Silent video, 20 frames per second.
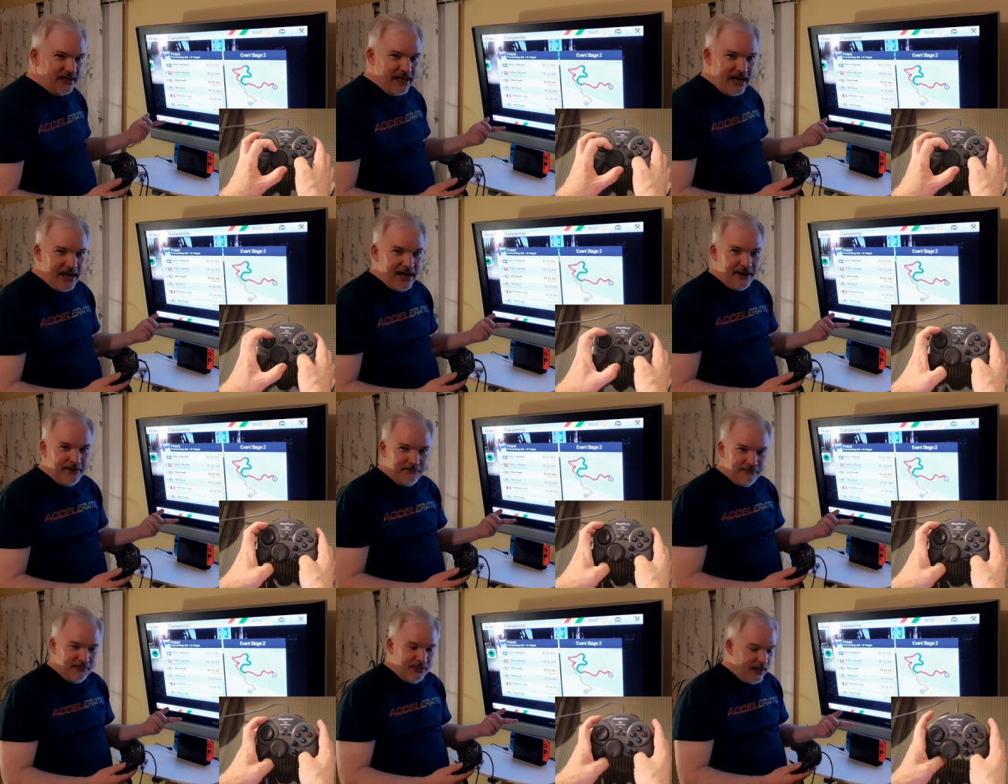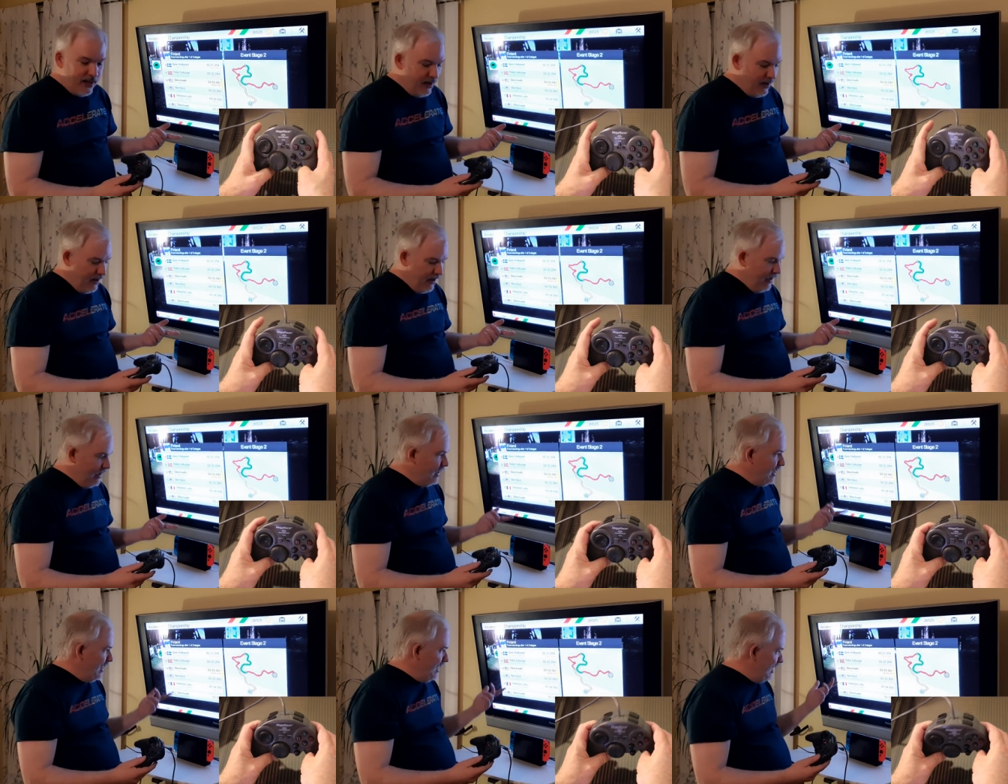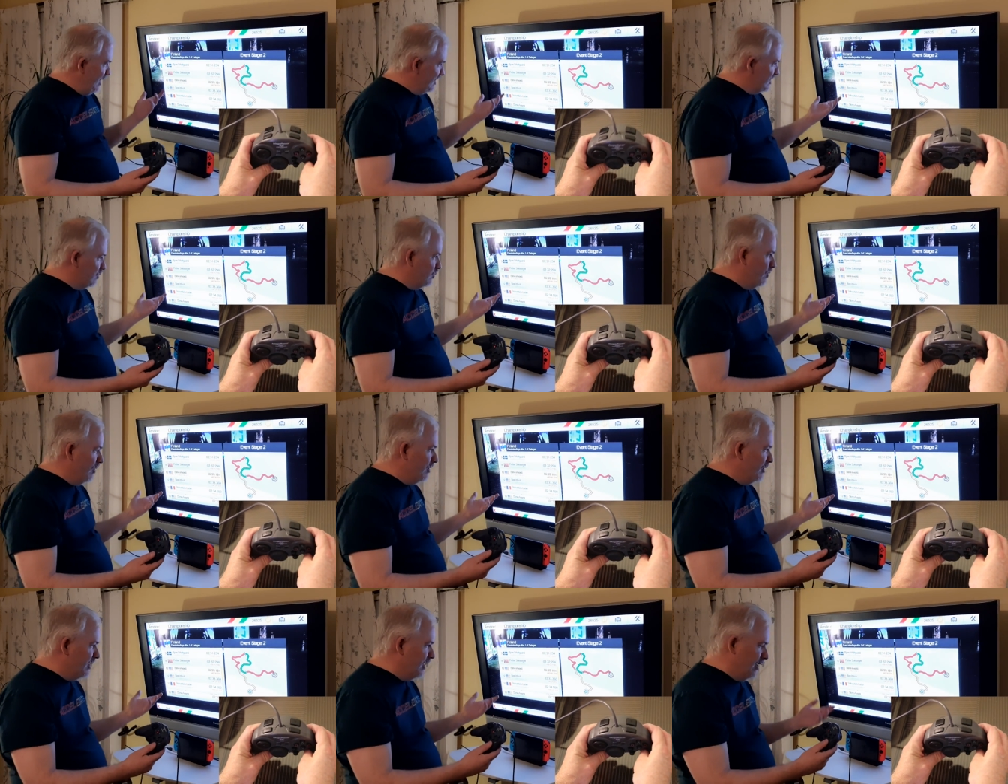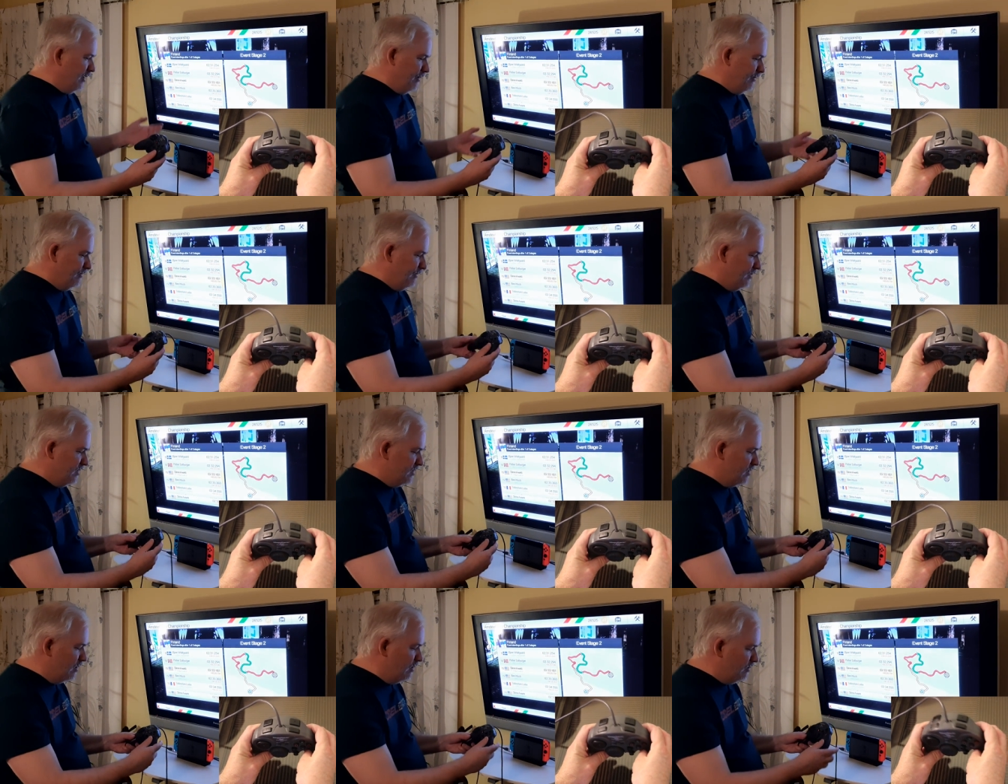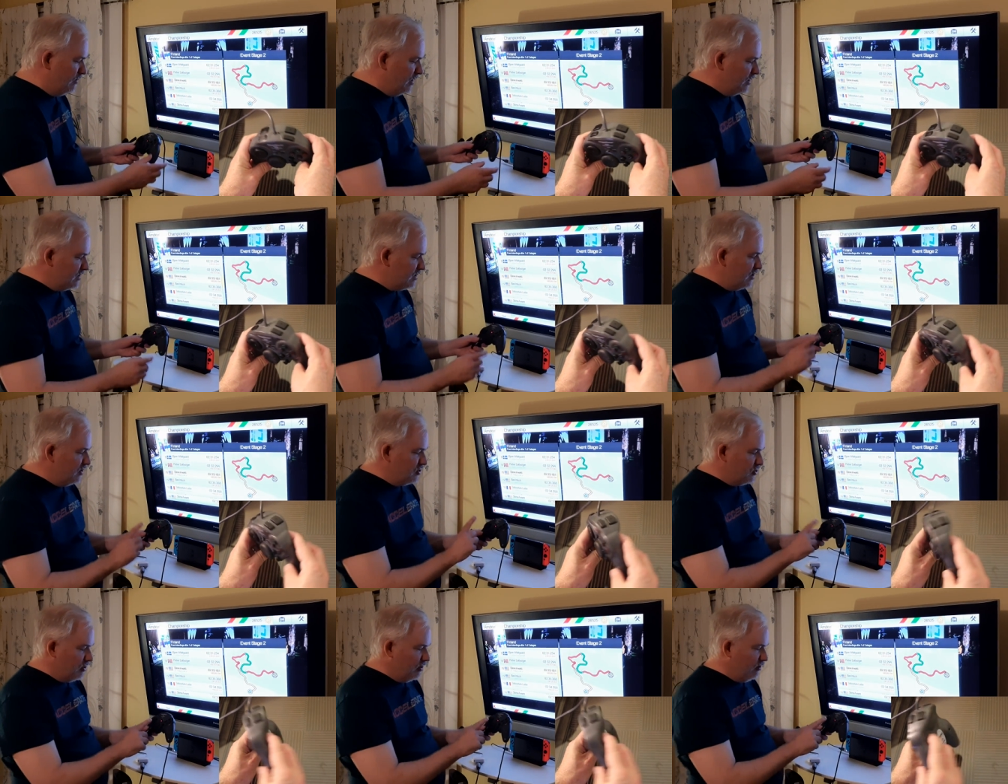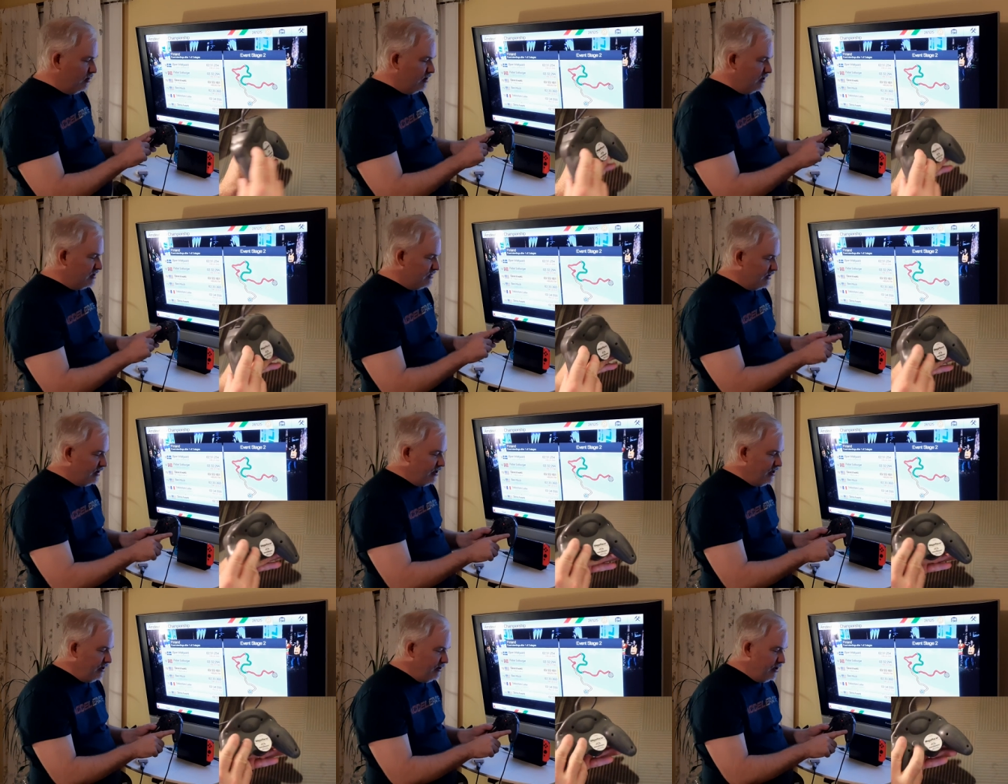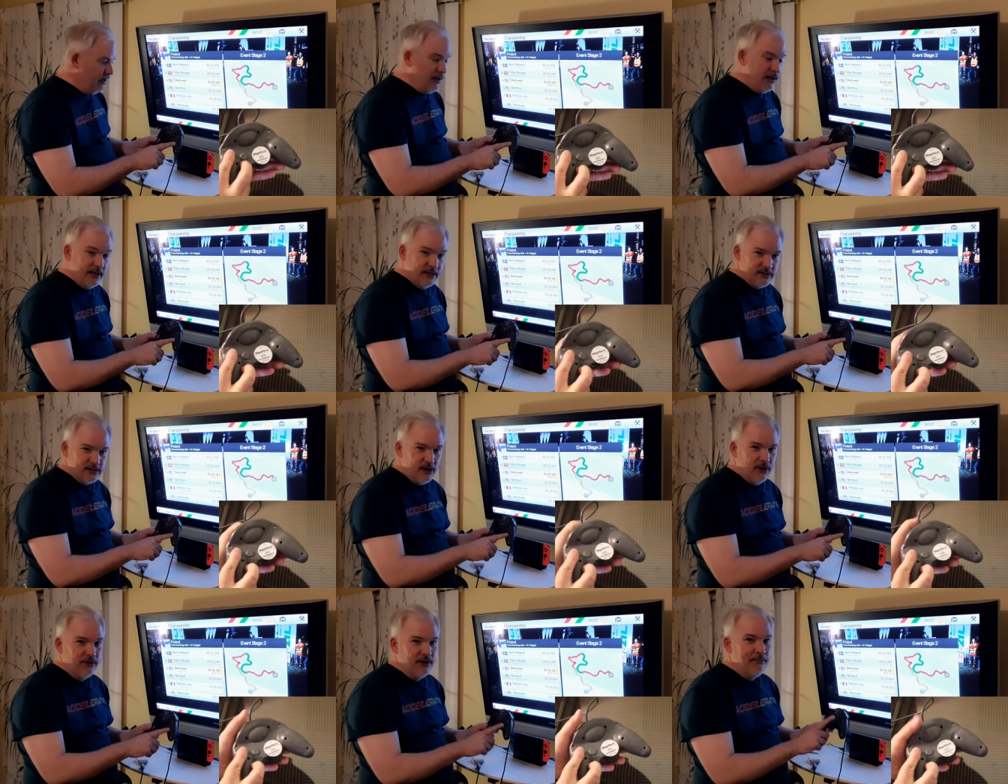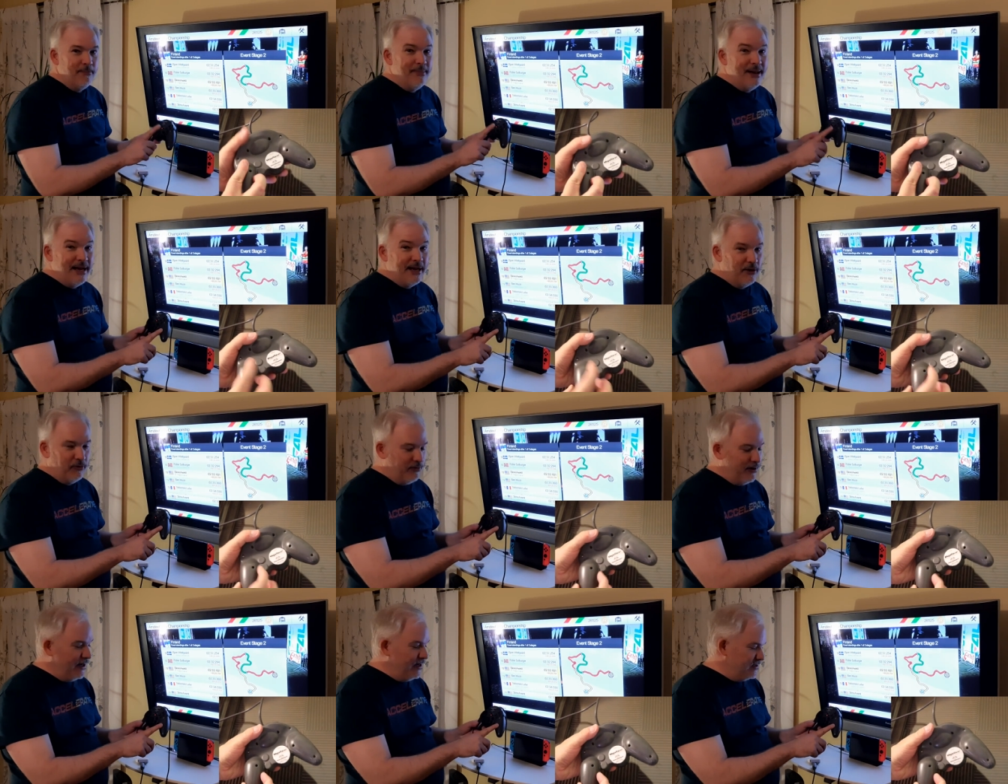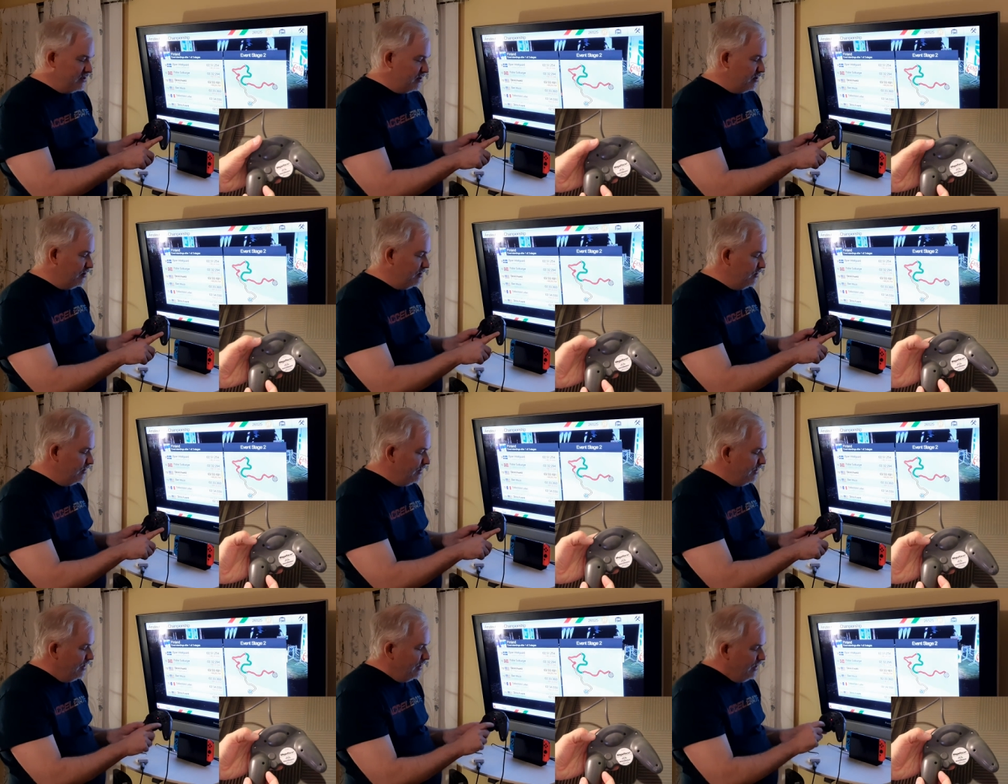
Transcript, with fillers: that. It's working. So this controller is very unique. It's called the Mega Racer.